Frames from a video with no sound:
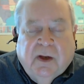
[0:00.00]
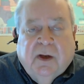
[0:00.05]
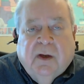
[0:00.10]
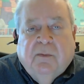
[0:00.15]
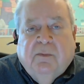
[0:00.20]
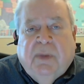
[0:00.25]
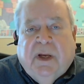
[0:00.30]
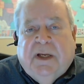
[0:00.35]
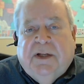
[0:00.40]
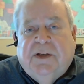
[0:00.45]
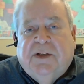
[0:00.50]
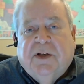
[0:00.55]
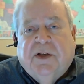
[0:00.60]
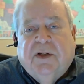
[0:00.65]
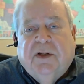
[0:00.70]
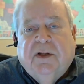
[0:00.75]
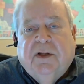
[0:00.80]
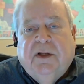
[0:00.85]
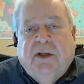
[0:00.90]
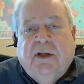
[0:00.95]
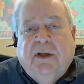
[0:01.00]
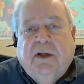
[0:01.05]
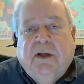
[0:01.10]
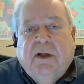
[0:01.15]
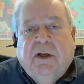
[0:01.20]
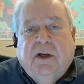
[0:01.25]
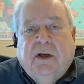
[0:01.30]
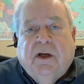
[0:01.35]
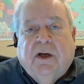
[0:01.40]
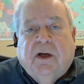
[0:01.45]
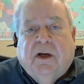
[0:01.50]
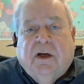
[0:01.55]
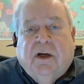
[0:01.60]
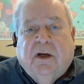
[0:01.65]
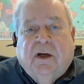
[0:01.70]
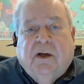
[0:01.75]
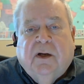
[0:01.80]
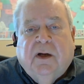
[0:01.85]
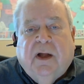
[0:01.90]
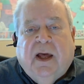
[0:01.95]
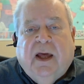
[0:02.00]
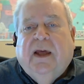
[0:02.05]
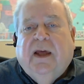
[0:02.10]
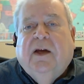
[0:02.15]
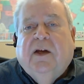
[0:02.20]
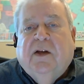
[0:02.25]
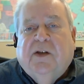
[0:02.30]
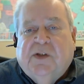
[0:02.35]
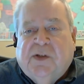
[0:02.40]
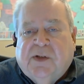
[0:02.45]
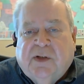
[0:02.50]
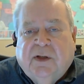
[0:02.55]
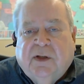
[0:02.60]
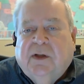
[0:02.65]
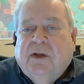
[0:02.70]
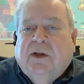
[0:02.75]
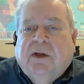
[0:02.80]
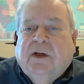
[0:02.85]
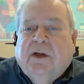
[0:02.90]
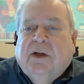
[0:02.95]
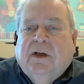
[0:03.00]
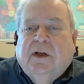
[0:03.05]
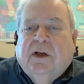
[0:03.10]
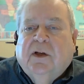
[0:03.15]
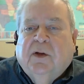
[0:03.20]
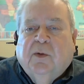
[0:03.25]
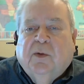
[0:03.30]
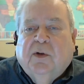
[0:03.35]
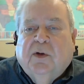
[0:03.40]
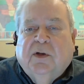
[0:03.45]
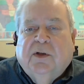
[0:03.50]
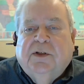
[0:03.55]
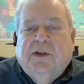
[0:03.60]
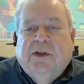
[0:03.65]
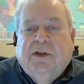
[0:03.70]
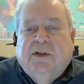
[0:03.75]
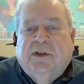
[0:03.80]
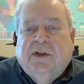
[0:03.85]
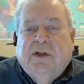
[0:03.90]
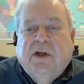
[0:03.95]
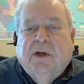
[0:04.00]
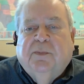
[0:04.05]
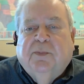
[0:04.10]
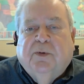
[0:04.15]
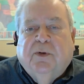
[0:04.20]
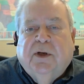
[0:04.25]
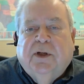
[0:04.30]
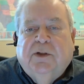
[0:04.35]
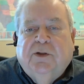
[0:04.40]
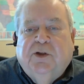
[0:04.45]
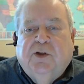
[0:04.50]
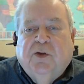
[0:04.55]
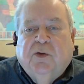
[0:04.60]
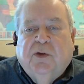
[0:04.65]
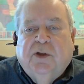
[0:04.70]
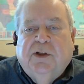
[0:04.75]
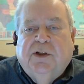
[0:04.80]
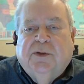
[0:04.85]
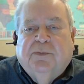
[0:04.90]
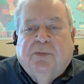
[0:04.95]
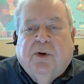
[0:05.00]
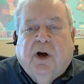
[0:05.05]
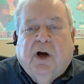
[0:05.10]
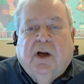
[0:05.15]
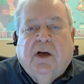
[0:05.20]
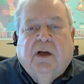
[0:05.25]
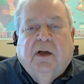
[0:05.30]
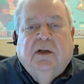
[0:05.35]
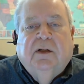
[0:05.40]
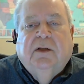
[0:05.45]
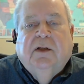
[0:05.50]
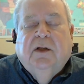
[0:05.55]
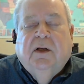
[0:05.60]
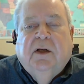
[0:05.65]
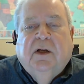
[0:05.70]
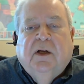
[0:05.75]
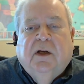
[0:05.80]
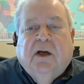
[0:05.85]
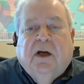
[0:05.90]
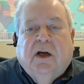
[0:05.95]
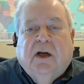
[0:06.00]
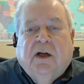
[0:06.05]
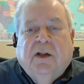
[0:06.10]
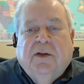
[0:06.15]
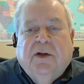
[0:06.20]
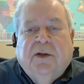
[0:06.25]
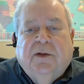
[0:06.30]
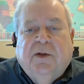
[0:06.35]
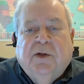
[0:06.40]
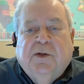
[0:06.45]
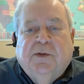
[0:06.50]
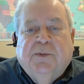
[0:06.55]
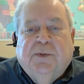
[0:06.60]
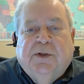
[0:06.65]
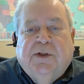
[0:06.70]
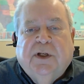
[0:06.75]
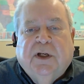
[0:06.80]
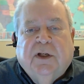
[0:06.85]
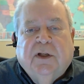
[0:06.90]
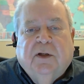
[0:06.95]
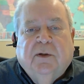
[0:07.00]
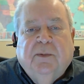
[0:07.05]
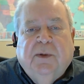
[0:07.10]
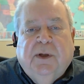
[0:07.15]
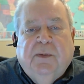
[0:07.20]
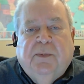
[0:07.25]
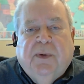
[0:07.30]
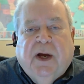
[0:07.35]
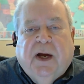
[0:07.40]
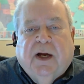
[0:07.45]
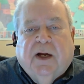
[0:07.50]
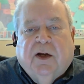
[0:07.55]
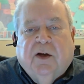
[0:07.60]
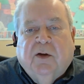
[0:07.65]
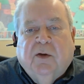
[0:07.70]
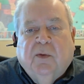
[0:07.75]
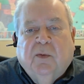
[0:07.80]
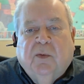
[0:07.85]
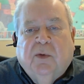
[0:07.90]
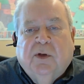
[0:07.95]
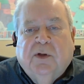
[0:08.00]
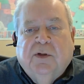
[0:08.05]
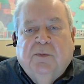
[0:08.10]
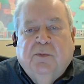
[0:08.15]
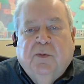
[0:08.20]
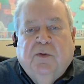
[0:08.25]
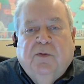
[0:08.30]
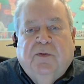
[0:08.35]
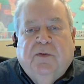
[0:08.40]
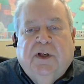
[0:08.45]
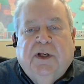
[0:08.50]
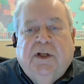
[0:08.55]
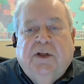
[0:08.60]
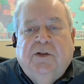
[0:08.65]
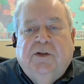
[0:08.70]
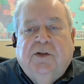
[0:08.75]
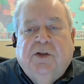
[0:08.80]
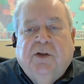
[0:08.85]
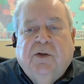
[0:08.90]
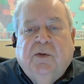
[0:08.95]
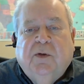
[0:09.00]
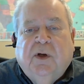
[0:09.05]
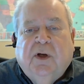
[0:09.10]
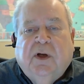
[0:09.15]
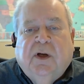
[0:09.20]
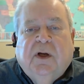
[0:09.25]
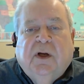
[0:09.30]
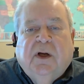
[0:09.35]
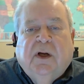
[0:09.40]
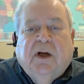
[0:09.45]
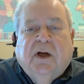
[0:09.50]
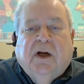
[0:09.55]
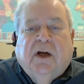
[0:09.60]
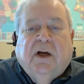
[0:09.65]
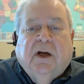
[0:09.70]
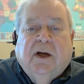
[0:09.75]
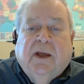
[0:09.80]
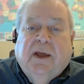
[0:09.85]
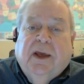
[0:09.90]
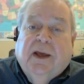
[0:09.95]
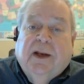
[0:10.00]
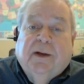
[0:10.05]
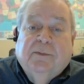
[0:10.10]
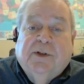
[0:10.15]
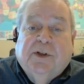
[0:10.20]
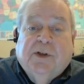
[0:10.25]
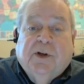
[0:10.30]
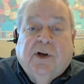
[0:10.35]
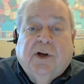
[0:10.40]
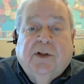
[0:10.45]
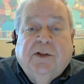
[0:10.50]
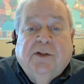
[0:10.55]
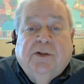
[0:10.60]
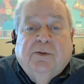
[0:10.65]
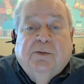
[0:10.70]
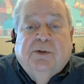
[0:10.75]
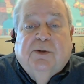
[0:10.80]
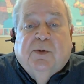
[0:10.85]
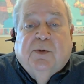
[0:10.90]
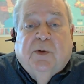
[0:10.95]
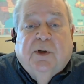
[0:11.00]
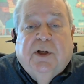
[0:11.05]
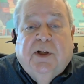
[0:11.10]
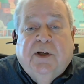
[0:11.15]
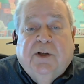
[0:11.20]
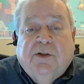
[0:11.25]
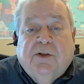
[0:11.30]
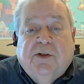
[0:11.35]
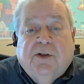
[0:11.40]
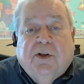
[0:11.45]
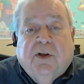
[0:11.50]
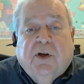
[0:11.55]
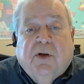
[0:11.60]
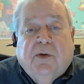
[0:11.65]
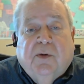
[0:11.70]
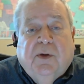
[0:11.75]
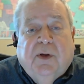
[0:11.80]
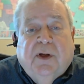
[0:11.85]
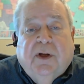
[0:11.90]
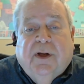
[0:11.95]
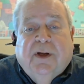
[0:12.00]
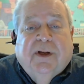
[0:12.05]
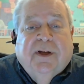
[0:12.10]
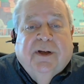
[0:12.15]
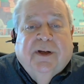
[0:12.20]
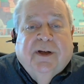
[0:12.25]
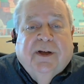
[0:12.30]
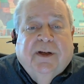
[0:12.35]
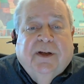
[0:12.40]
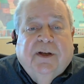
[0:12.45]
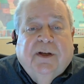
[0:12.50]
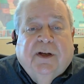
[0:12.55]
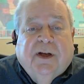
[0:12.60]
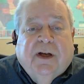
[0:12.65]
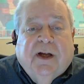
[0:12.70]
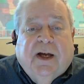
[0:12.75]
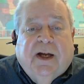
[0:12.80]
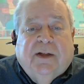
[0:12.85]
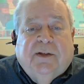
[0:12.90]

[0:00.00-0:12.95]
basically Angus. In other words, it's an upper end choice product that this particular meat packer was moving into. Again, I'm sorry, this was 20 years ago. And at